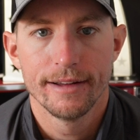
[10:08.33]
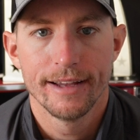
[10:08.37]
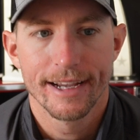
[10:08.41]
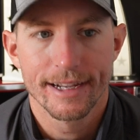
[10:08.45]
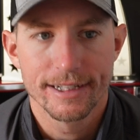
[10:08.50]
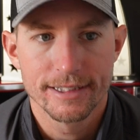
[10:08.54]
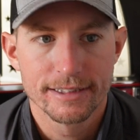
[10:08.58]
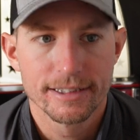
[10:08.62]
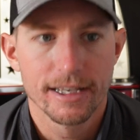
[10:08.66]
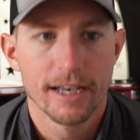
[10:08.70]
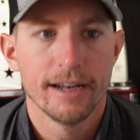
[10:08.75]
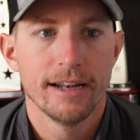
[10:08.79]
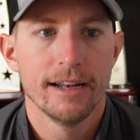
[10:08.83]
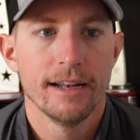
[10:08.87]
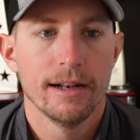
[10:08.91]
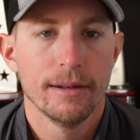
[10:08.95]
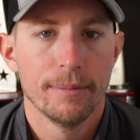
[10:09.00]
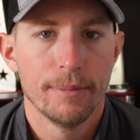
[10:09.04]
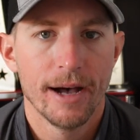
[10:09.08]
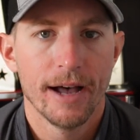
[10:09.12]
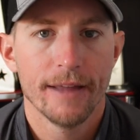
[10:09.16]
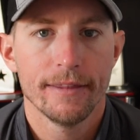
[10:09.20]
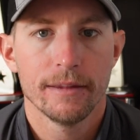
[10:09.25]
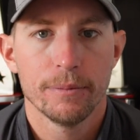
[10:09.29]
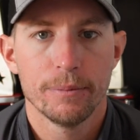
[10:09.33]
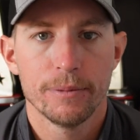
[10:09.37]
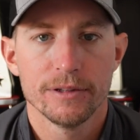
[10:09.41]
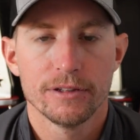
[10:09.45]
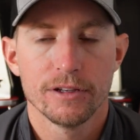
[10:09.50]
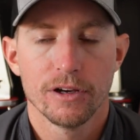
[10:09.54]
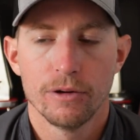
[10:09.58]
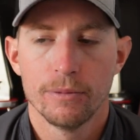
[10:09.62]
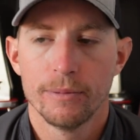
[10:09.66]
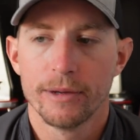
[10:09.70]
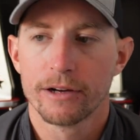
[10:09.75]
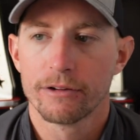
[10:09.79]
Excited about the
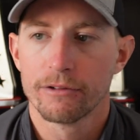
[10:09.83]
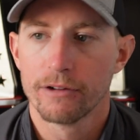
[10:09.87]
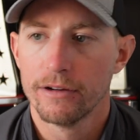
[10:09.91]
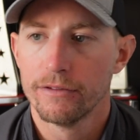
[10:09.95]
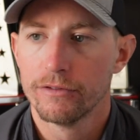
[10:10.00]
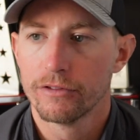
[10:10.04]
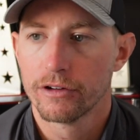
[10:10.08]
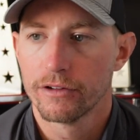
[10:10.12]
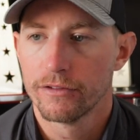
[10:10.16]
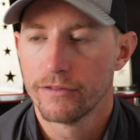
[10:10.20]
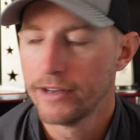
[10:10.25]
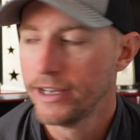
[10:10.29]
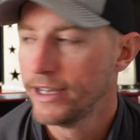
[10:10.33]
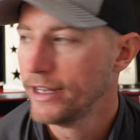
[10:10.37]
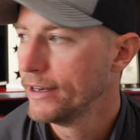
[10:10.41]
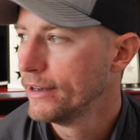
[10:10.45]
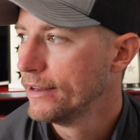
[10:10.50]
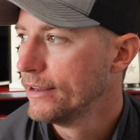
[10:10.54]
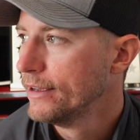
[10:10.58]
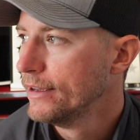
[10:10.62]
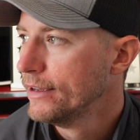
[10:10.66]
Potomac River event.